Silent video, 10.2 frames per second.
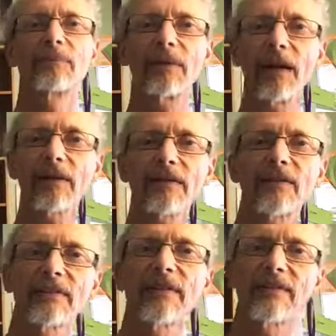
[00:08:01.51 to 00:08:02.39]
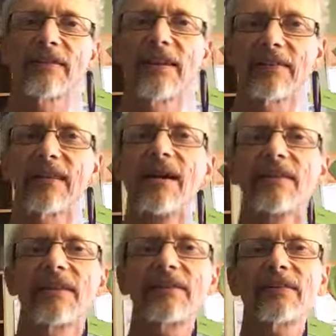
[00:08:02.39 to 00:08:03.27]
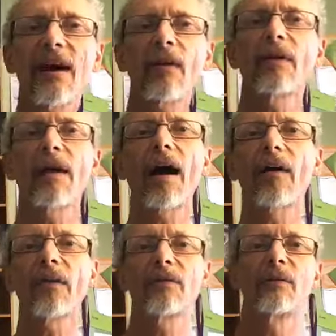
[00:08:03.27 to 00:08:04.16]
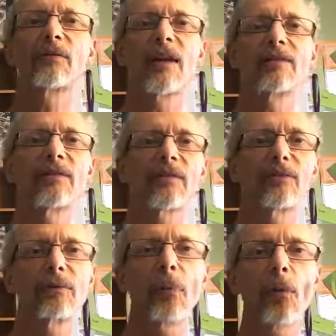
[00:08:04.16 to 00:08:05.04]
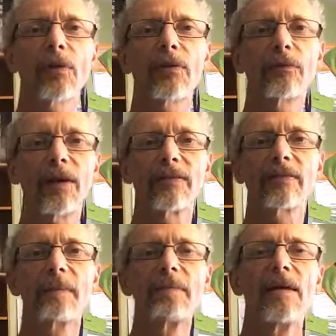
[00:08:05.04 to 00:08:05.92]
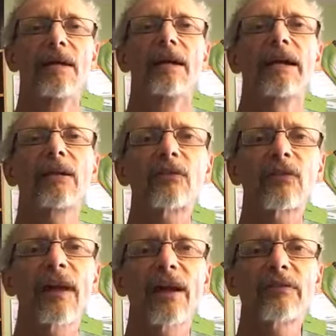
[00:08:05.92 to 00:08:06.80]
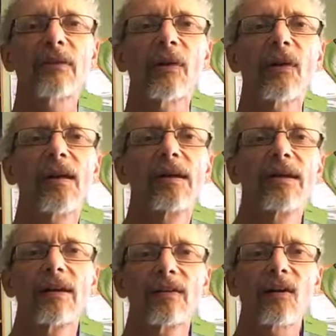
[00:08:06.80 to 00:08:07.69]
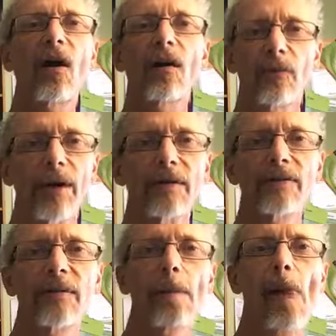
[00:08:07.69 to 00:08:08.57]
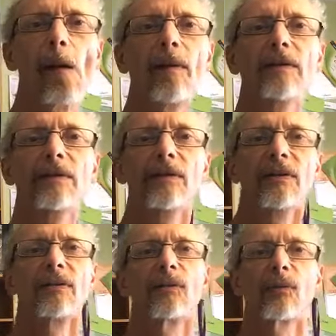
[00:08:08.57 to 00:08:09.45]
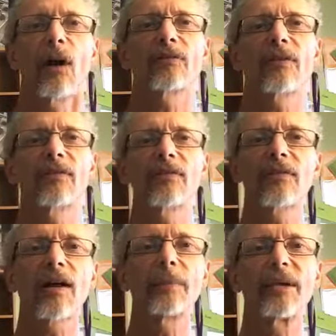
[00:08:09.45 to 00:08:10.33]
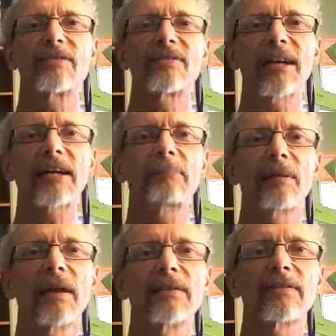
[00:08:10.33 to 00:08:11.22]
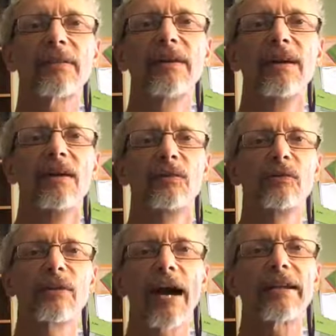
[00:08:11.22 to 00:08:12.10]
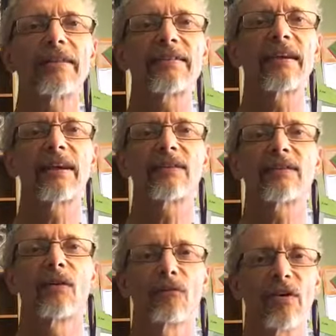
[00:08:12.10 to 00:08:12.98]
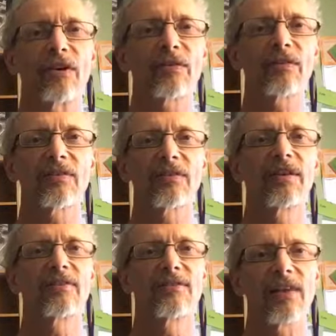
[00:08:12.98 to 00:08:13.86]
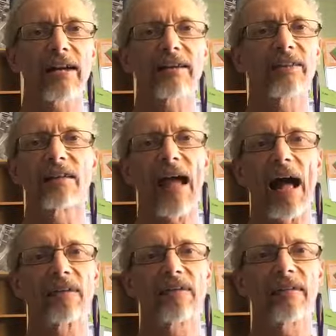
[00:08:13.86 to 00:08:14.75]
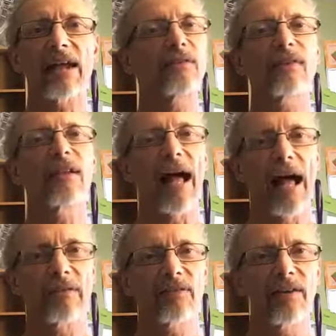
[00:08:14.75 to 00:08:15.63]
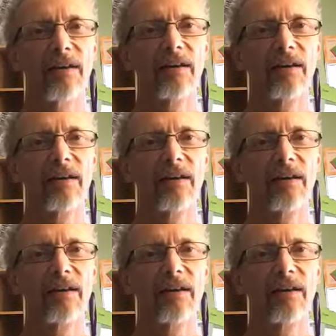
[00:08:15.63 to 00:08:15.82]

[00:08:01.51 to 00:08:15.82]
But now listen, listen to this. This is how the how their news agency reported the race. International car race. Russians come in second place. United States finishes second to last, next to last.